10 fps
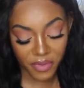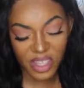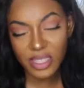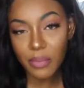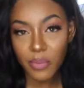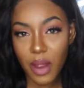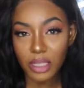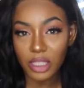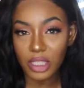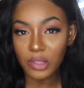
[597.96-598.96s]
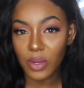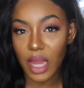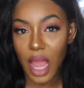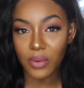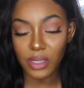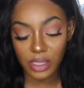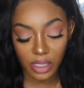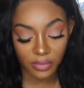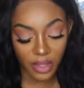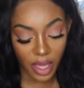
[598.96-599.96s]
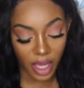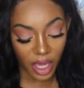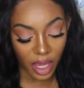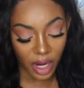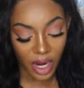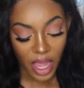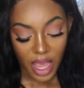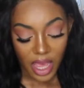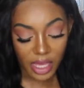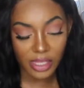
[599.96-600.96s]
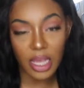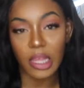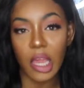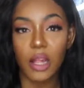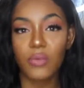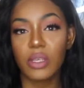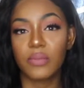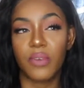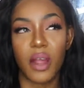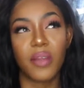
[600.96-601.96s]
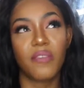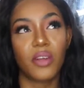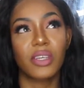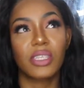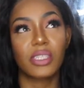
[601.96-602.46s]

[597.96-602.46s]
first impressions when I received the hair is that the hair was very